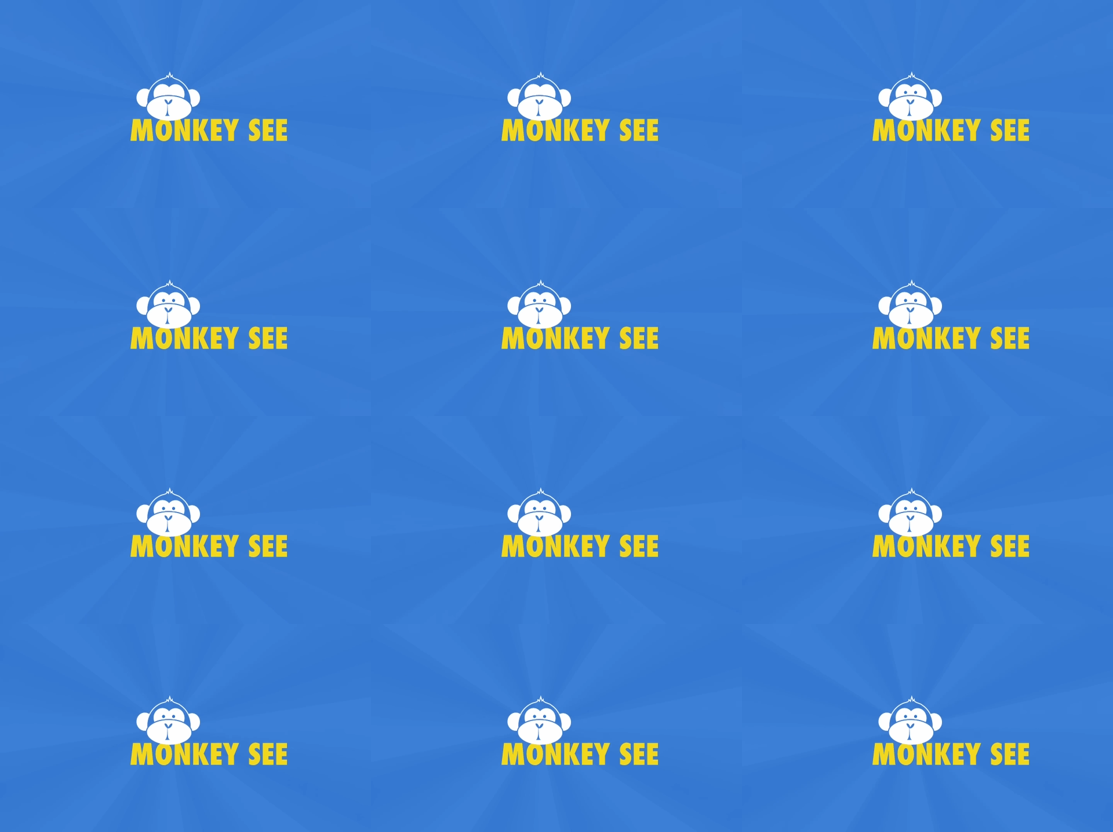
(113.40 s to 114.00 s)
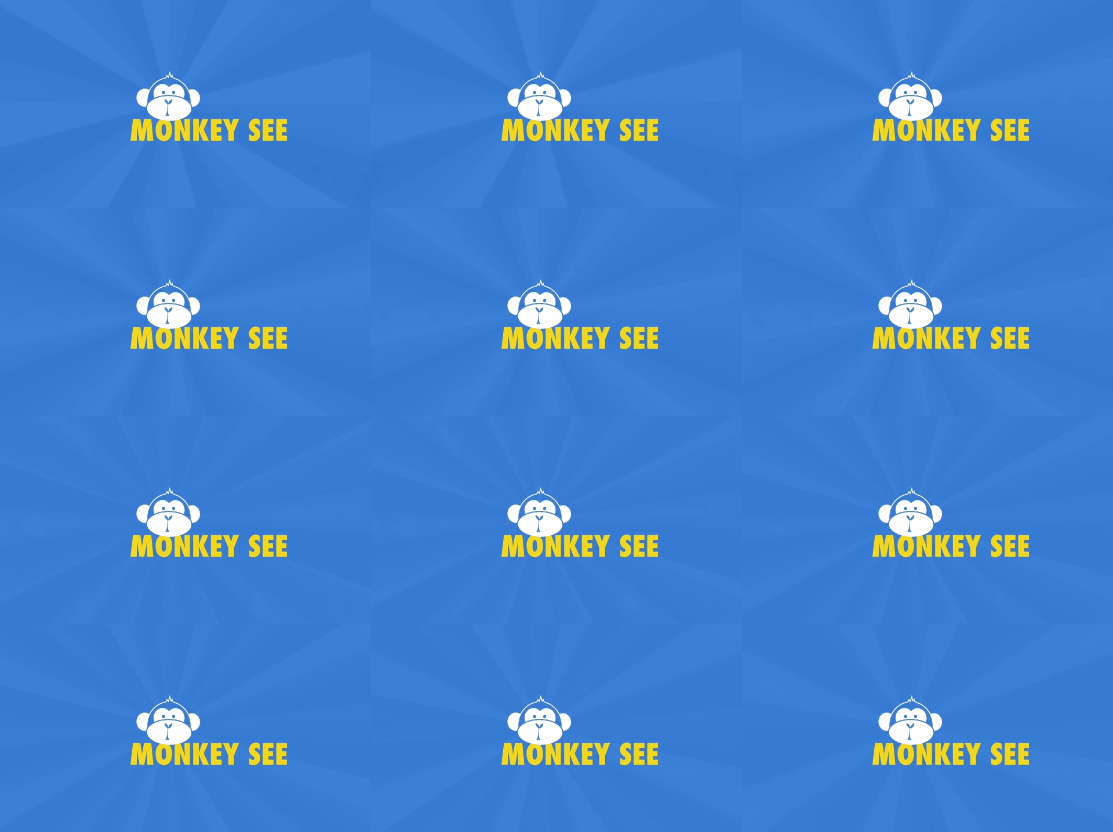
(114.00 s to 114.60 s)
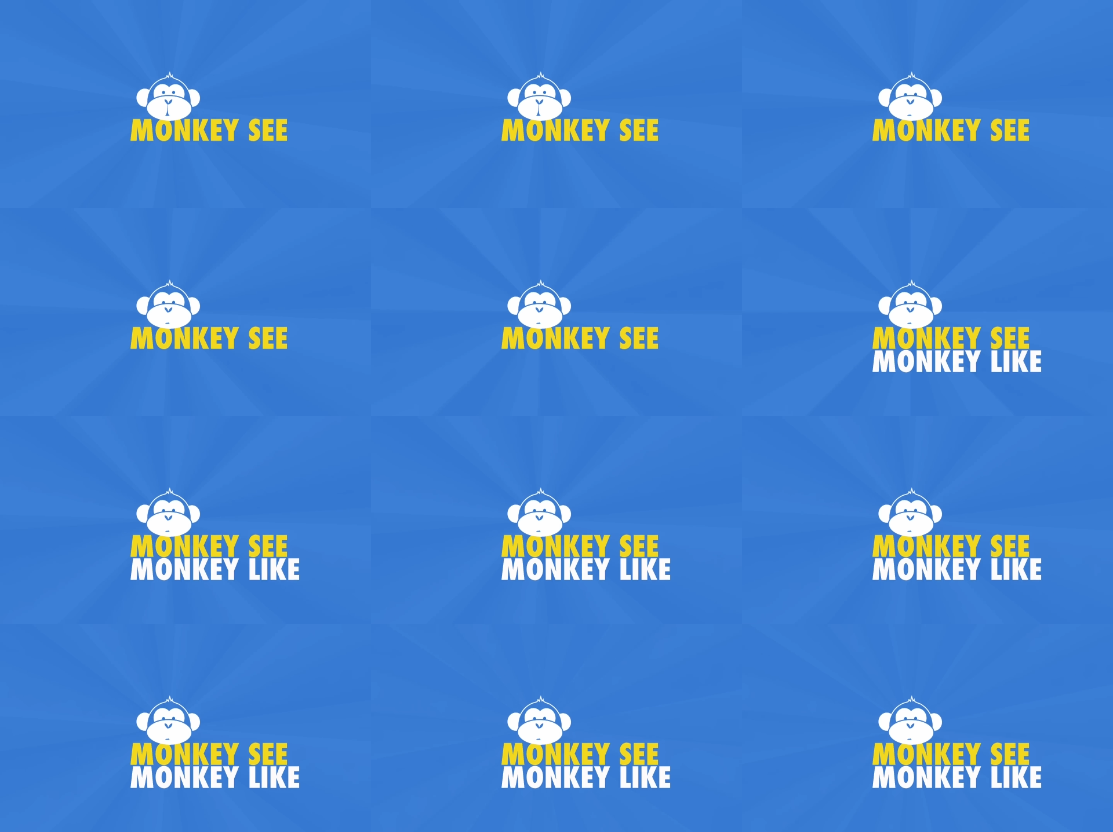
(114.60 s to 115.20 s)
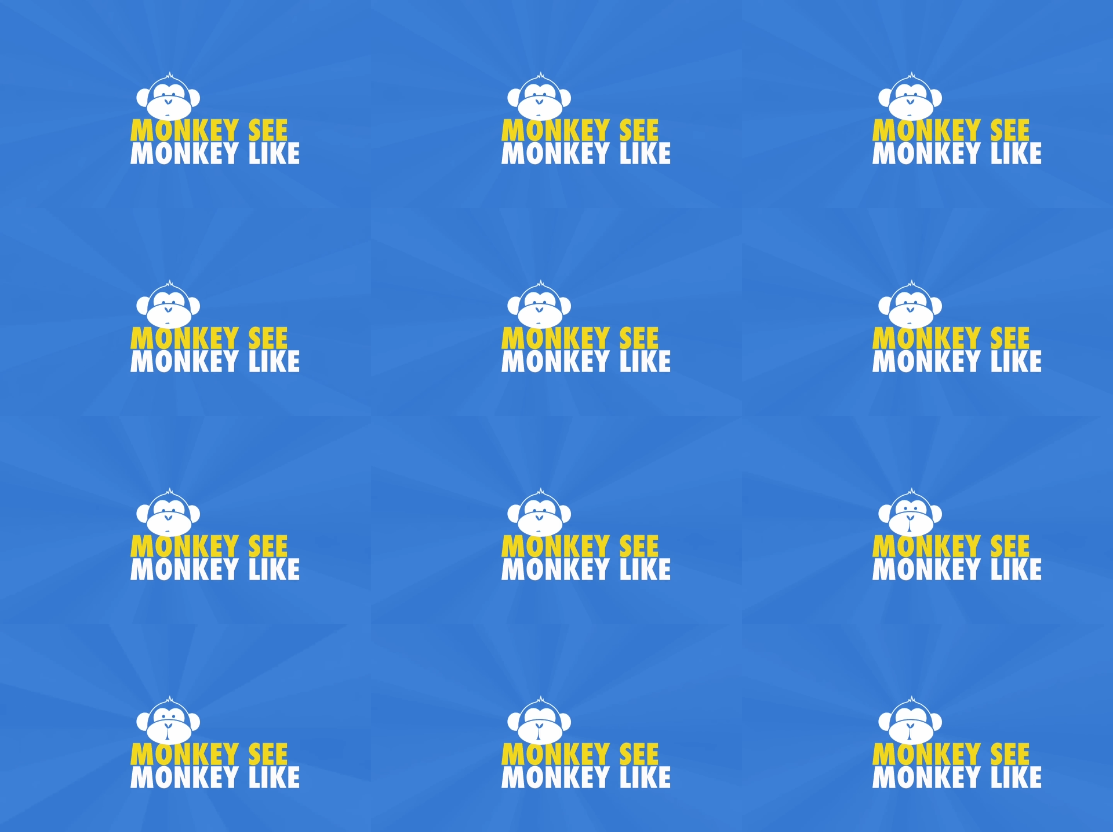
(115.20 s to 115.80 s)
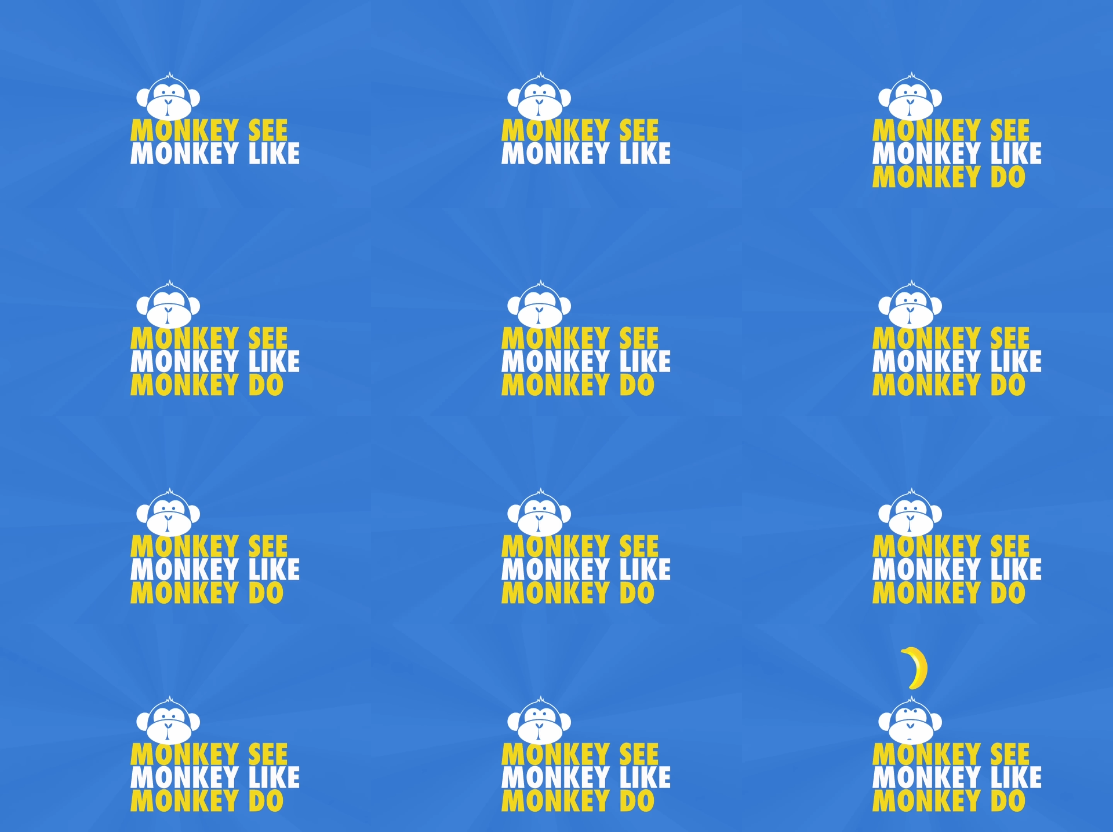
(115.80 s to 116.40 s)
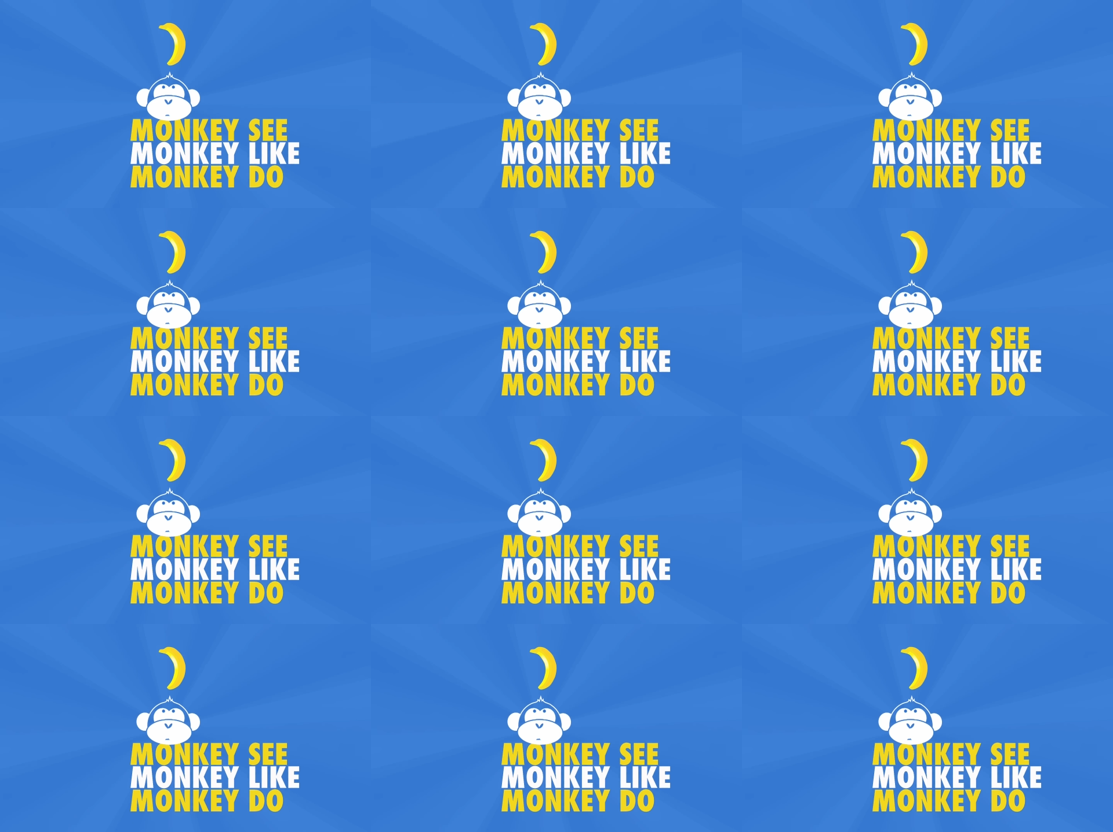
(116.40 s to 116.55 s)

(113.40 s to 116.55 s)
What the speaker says: (no speaker visible)